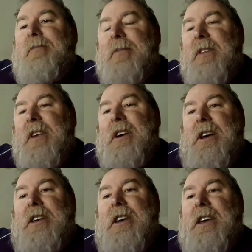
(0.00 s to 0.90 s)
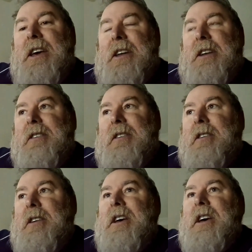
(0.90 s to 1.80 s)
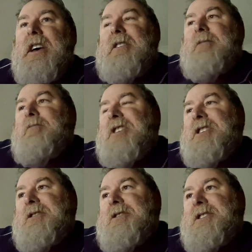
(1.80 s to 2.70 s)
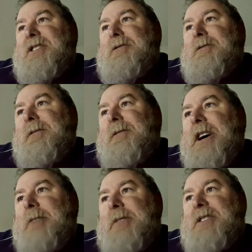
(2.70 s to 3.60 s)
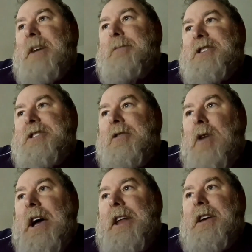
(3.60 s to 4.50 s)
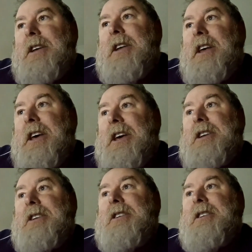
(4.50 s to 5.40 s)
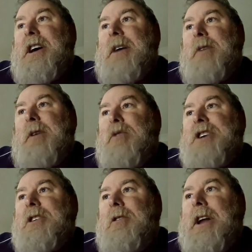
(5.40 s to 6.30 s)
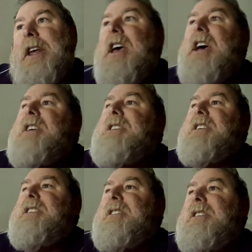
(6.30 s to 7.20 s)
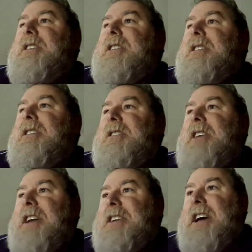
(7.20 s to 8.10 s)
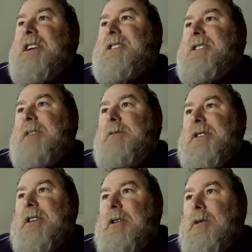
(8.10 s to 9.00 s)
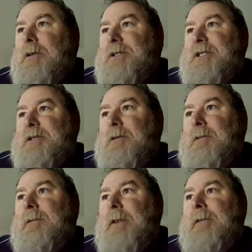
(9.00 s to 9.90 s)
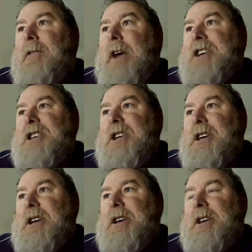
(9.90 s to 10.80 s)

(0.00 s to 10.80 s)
Yeah, you can. Because of the temperature gradient and your pressure gradient. See, you understand what the laws of refraction are?